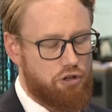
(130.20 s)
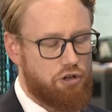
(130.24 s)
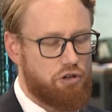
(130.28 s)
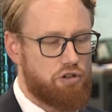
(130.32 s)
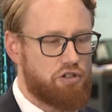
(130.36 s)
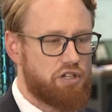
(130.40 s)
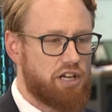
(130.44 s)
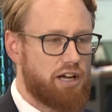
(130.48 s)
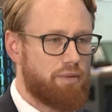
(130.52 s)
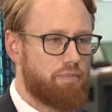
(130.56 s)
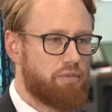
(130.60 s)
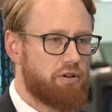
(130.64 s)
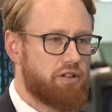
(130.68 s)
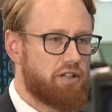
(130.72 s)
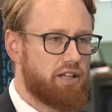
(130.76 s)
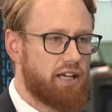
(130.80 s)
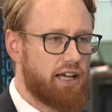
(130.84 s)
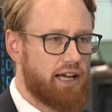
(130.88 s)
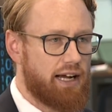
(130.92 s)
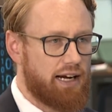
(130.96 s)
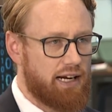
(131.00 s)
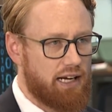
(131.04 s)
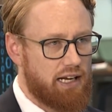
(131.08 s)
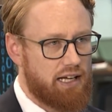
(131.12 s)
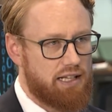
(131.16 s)
two separate
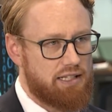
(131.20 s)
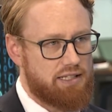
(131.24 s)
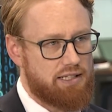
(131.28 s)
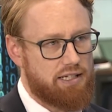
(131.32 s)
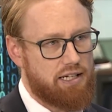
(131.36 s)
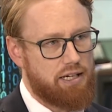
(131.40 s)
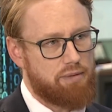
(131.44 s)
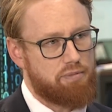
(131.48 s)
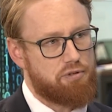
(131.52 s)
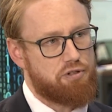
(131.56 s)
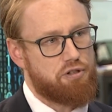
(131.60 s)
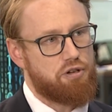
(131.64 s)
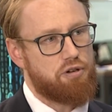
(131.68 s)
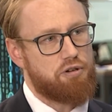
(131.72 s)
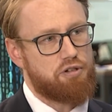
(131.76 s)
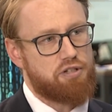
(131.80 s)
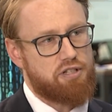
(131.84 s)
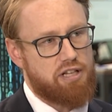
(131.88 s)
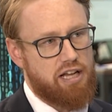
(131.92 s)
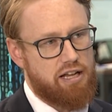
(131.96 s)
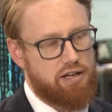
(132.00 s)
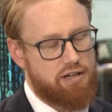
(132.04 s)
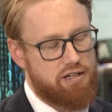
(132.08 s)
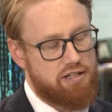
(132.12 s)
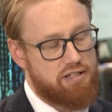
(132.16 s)
tech landscapes,
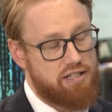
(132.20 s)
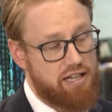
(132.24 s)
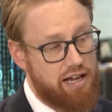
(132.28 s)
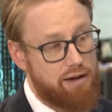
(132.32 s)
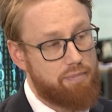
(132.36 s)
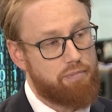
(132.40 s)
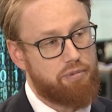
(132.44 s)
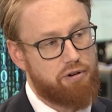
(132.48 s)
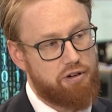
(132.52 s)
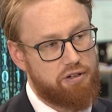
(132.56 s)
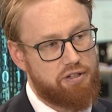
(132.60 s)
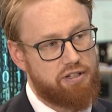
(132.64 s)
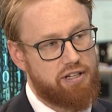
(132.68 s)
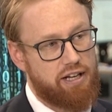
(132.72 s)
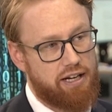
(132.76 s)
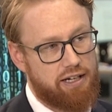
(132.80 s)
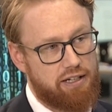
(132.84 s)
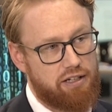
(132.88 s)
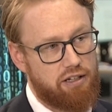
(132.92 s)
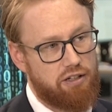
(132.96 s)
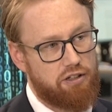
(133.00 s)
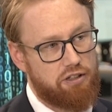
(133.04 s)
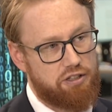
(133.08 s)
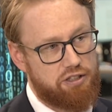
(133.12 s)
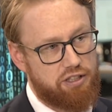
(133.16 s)
separate
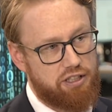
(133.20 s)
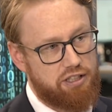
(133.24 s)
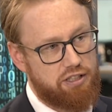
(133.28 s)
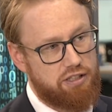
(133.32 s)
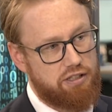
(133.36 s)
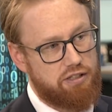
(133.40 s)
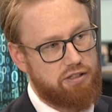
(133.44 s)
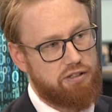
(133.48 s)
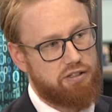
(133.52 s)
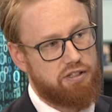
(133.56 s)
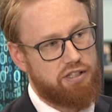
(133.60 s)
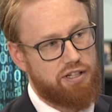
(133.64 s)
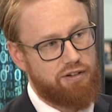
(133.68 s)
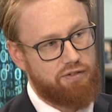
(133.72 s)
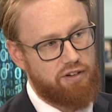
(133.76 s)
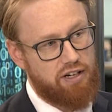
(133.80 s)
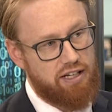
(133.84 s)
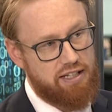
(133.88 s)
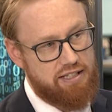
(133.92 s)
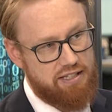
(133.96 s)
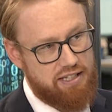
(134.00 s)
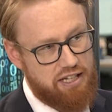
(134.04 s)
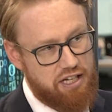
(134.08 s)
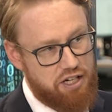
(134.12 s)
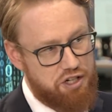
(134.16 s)
technological
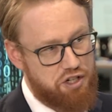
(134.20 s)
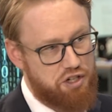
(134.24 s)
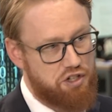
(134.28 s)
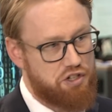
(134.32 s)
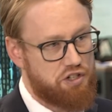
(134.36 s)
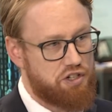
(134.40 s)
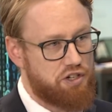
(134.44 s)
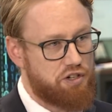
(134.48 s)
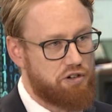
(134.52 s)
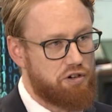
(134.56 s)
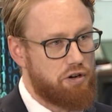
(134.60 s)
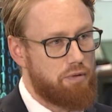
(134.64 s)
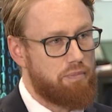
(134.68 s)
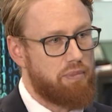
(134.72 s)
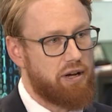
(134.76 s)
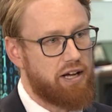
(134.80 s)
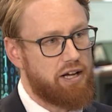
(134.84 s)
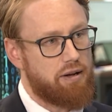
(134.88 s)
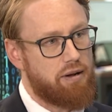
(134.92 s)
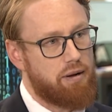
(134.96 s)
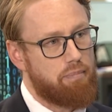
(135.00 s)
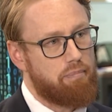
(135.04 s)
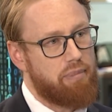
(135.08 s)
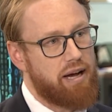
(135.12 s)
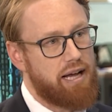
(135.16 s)
civilizations,
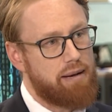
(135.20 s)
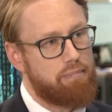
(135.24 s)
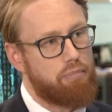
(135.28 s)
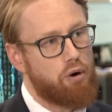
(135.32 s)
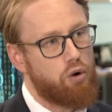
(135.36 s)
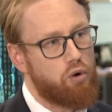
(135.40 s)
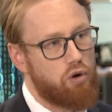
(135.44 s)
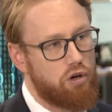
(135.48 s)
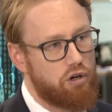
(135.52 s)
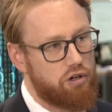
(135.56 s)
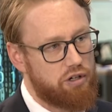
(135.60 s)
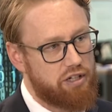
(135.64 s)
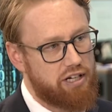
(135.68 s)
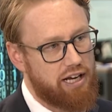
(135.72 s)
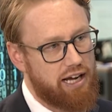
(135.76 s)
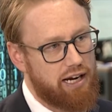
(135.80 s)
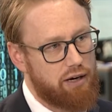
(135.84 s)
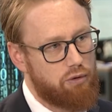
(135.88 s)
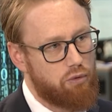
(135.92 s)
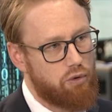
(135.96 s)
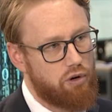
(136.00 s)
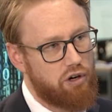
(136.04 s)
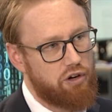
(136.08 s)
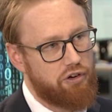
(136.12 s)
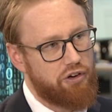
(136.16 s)
a bipolar
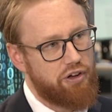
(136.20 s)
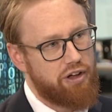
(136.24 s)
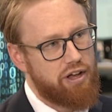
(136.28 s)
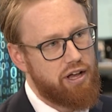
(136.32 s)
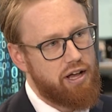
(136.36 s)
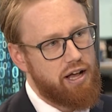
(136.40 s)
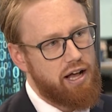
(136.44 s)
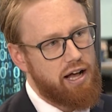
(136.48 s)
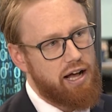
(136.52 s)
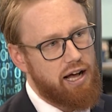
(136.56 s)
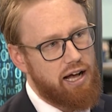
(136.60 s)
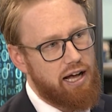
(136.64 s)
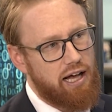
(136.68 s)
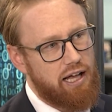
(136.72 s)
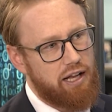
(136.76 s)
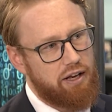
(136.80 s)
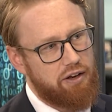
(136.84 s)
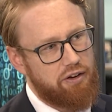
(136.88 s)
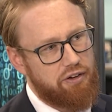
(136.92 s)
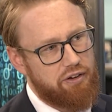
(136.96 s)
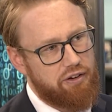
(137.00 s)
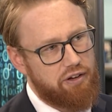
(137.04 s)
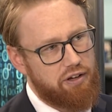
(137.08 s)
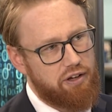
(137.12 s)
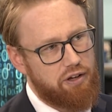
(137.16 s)
tech world?
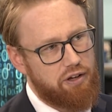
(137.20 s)
And